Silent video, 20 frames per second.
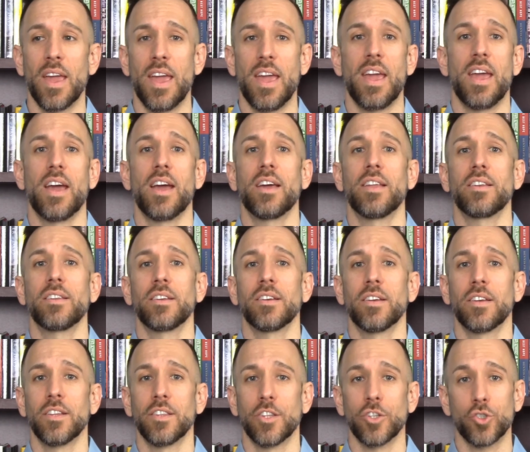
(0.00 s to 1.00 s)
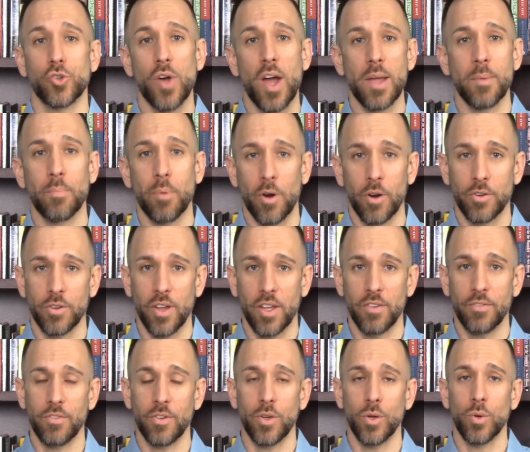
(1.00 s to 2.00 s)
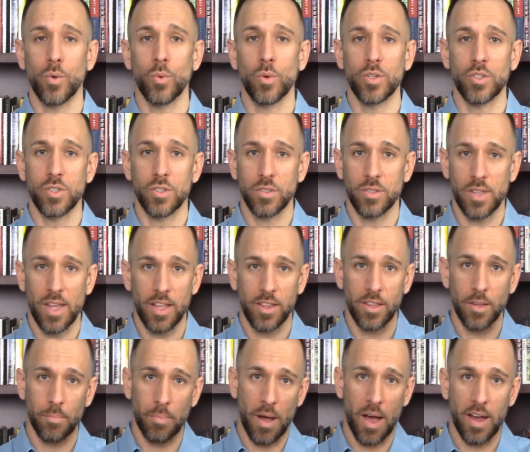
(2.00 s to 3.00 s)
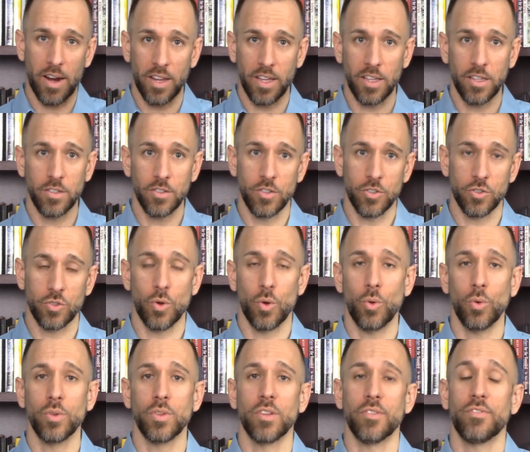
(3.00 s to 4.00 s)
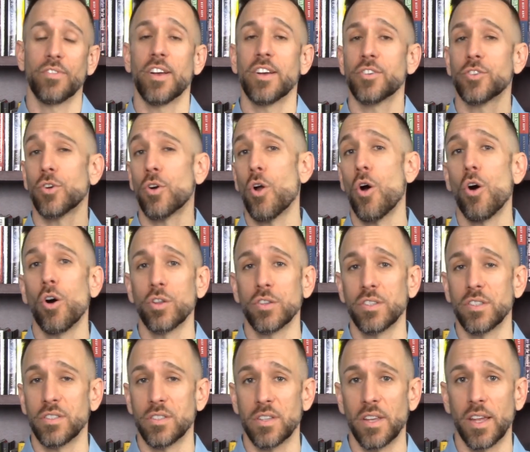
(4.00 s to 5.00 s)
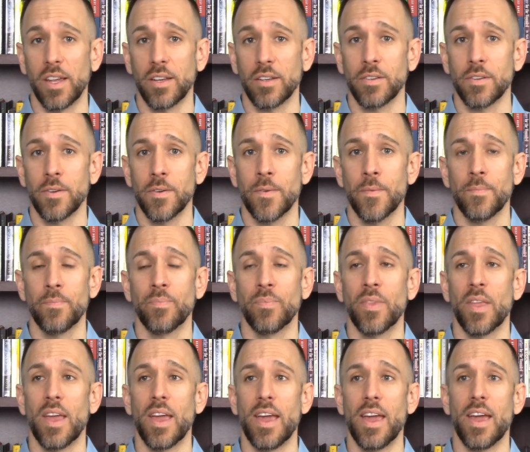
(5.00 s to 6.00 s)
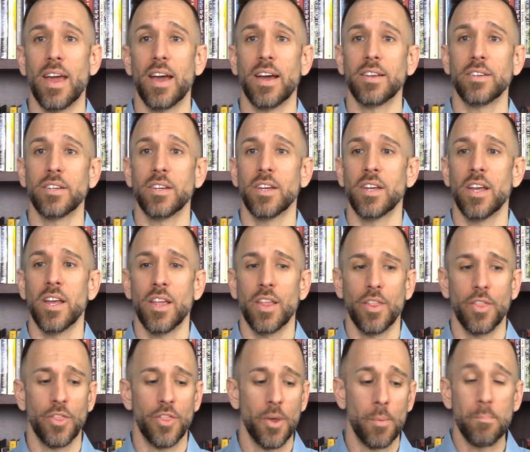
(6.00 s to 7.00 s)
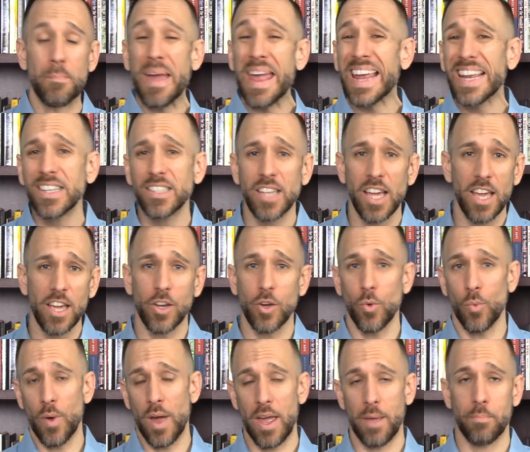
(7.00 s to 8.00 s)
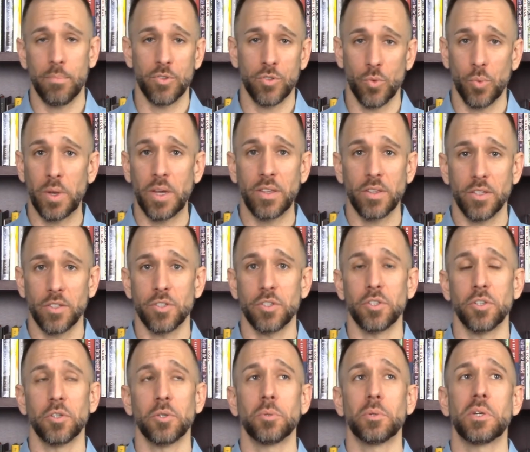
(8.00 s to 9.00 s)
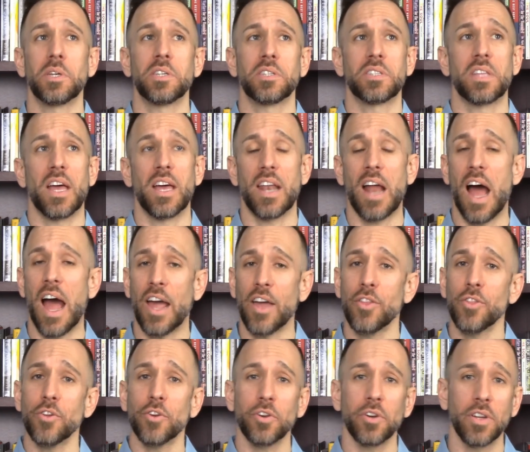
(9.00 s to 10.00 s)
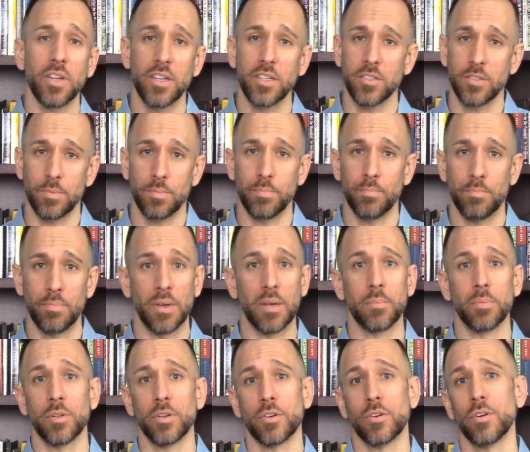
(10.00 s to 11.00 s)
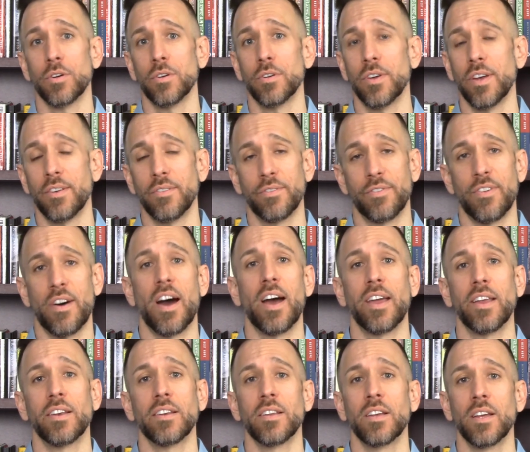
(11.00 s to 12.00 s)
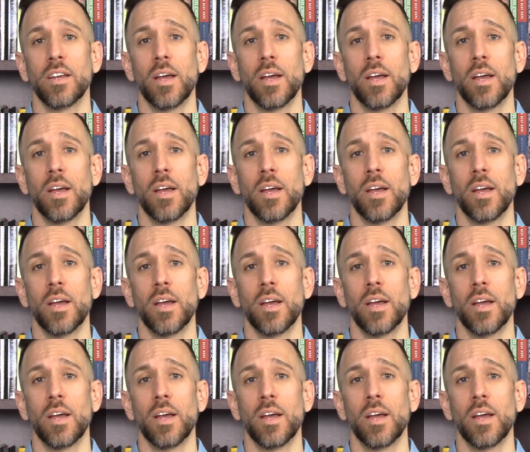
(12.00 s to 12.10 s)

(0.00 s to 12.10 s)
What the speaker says: And the tripartite view, which is that the body, the soul, and the flesh are all distinct. And the main takeaway between the two is that either is biblical and fine.